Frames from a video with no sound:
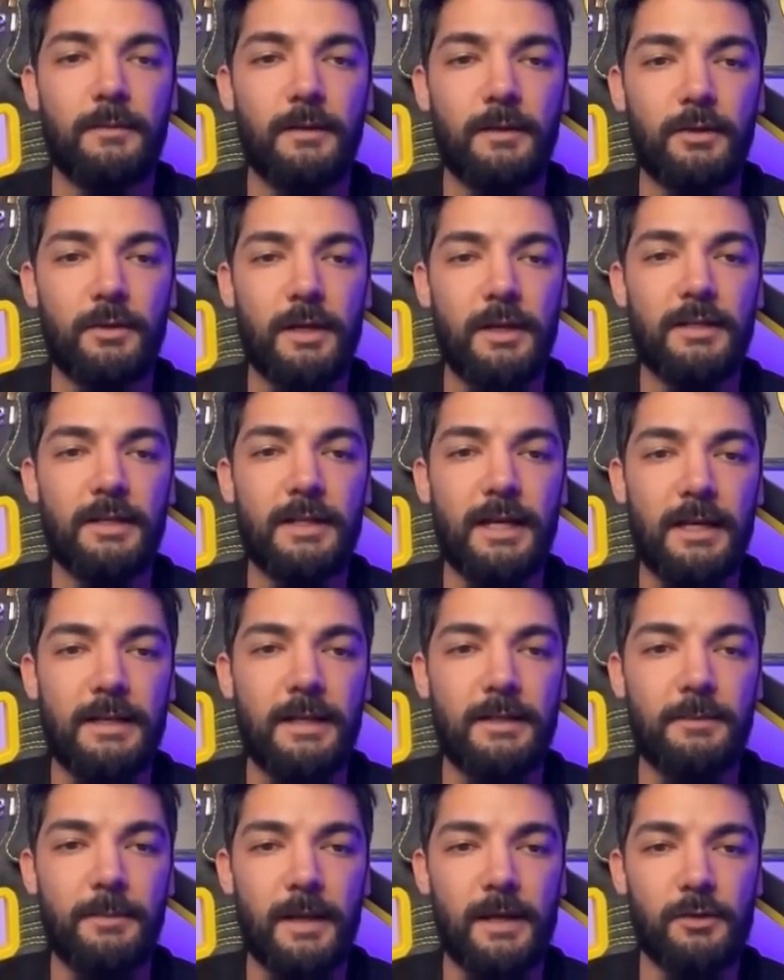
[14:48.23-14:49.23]
You need to take
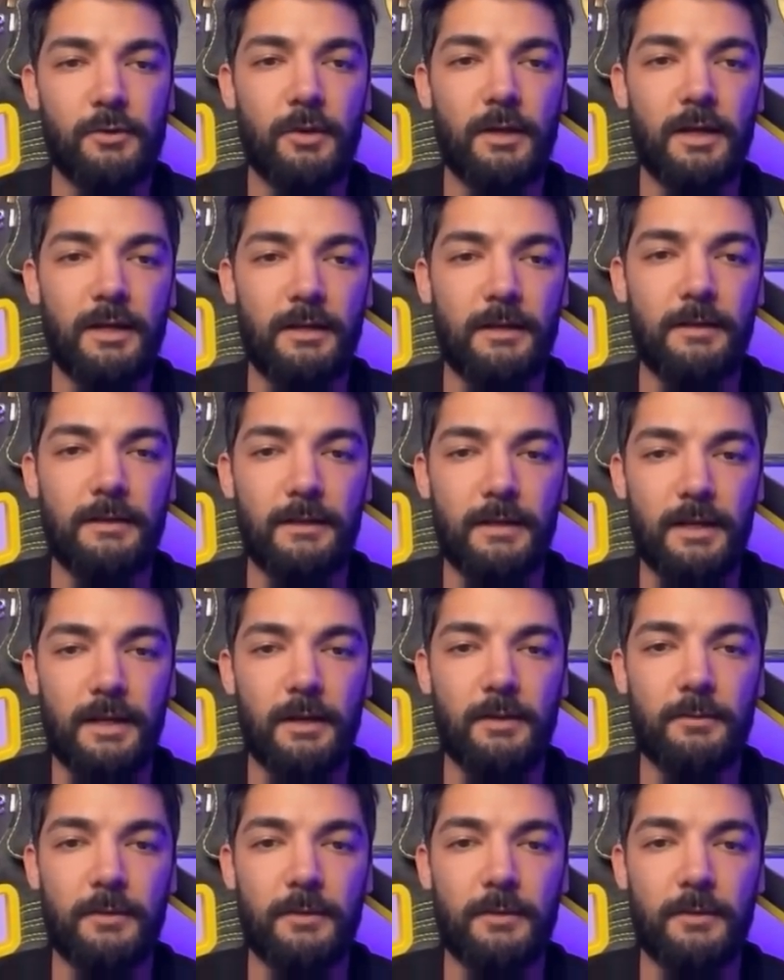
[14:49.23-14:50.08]
this manually. Here,